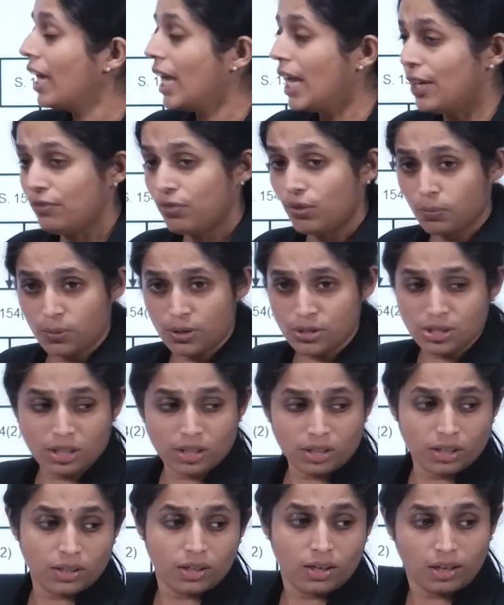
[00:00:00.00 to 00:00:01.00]

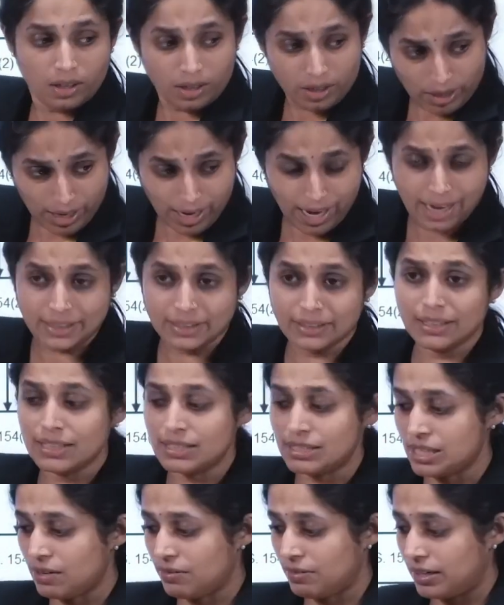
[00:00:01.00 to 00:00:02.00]
information at
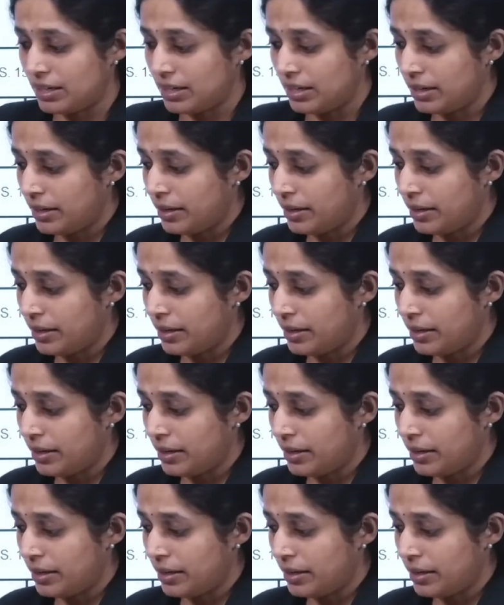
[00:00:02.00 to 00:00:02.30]
this level,